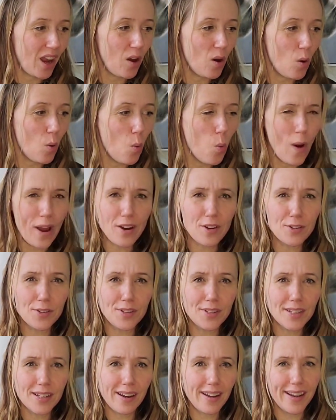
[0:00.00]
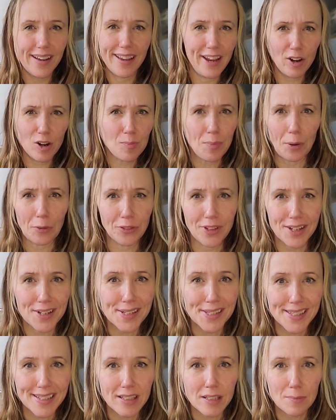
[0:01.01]
where did I hear about
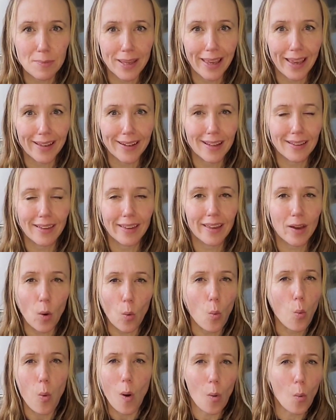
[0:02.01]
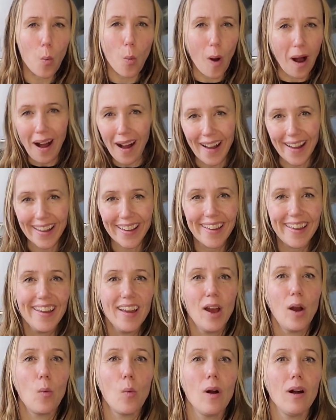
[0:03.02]
this in the beginning? Like, why?
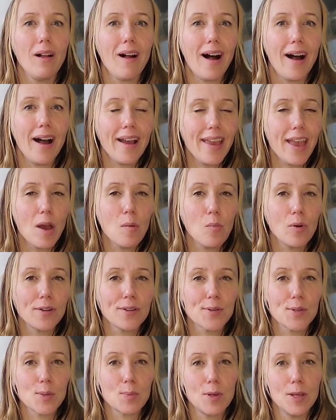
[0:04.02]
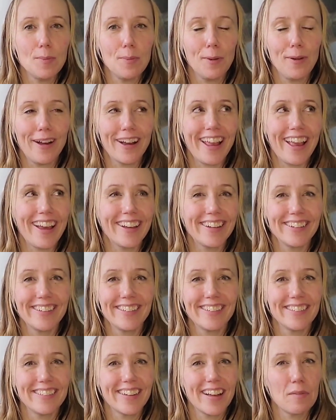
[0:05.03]
Well, I am one of those people,
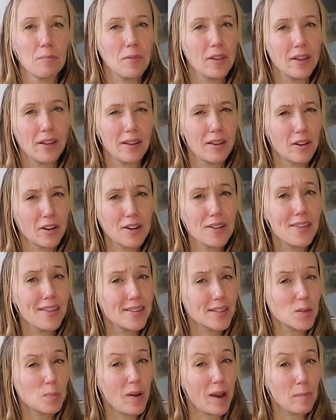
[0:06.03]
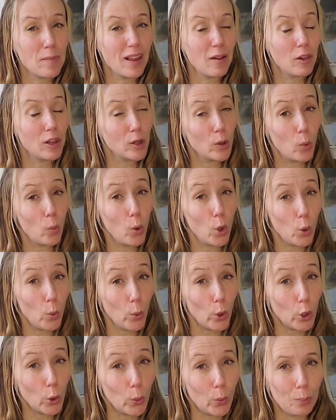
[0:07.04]
again, I think this might be a little
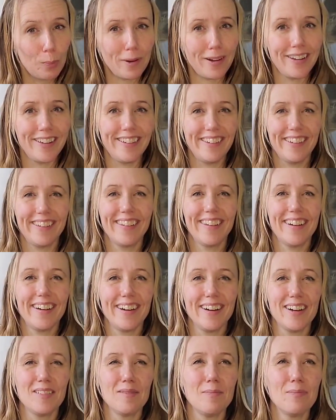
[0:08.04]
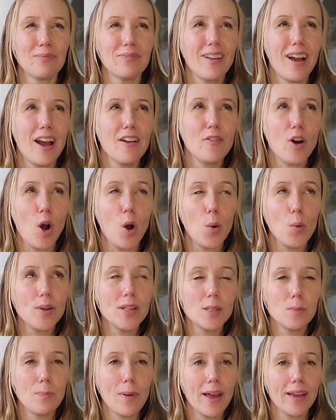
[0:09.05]
woo-woo, but I've
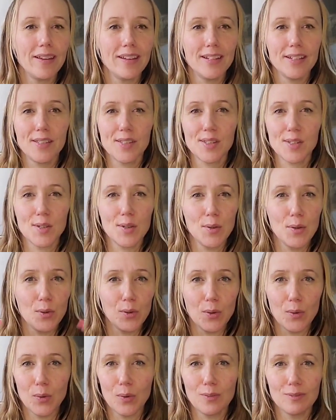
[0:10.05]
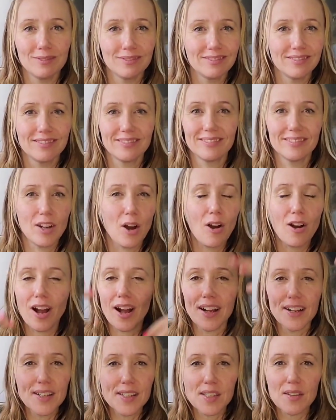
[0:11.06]
always been into all
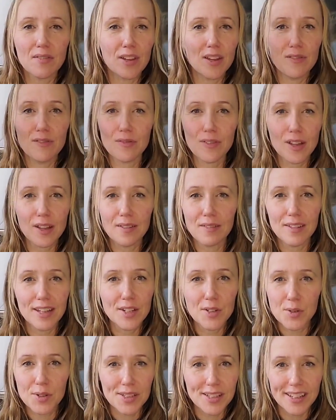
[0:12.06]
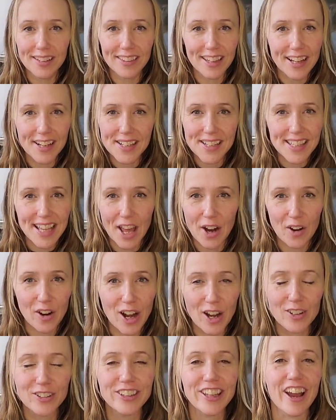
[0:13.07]
kinds of interesting things that are
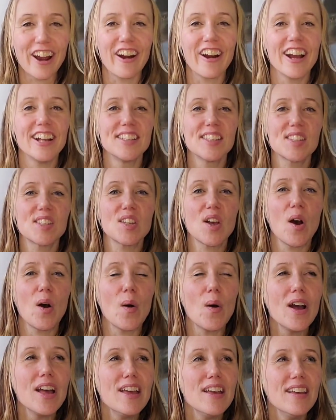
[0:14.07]
out there. And so